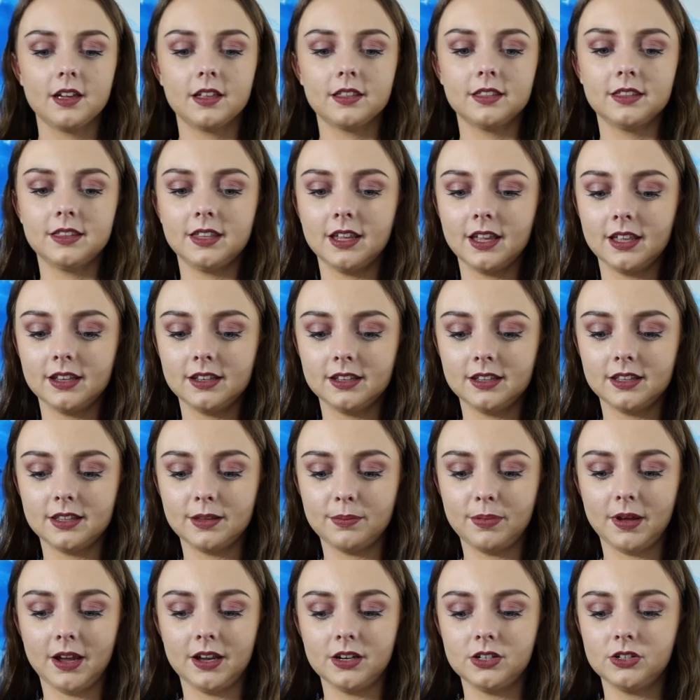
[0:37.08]
Then the
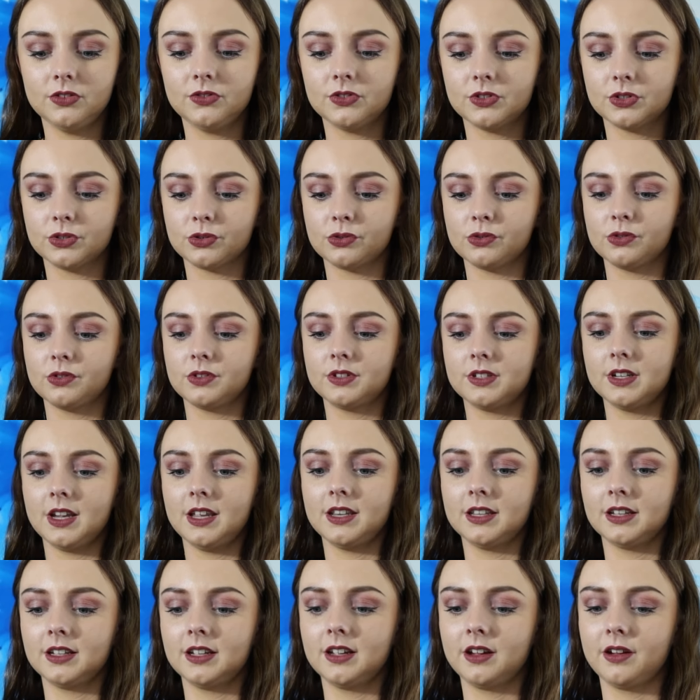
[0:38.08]
Page of Swords
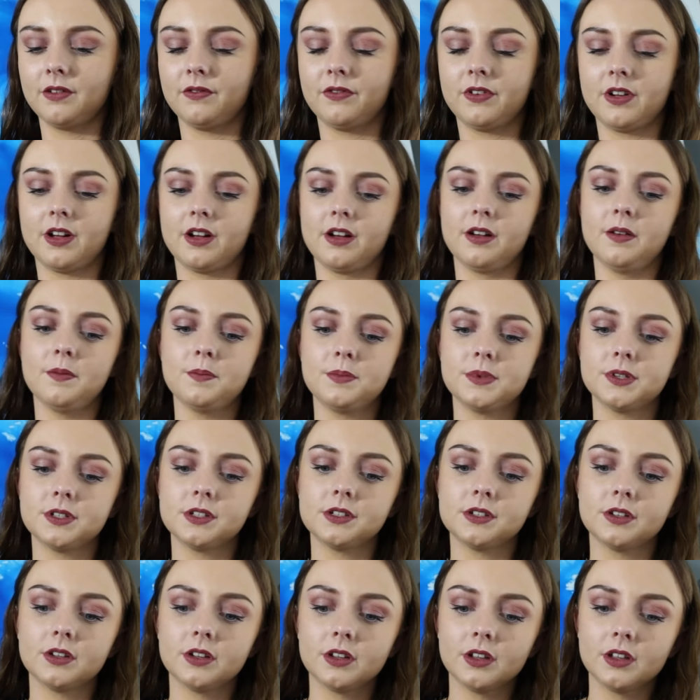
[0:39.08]
and the King of
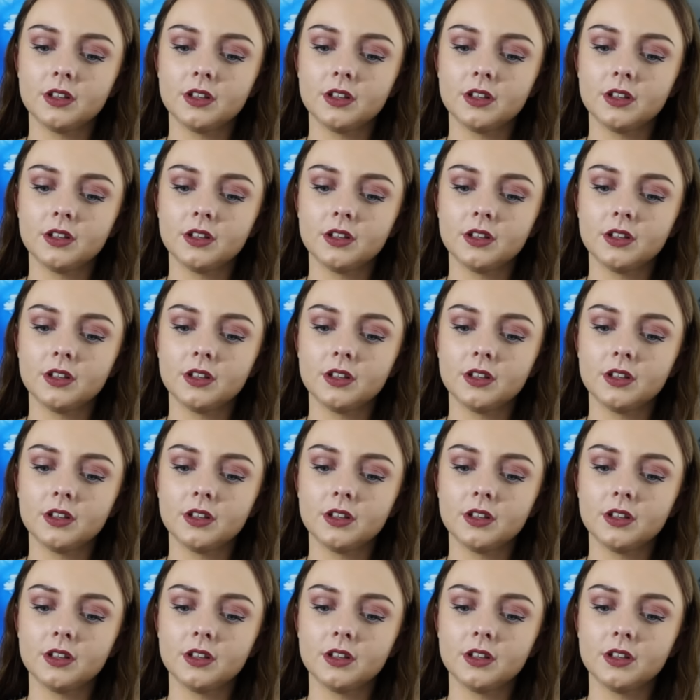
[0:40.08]
Cups.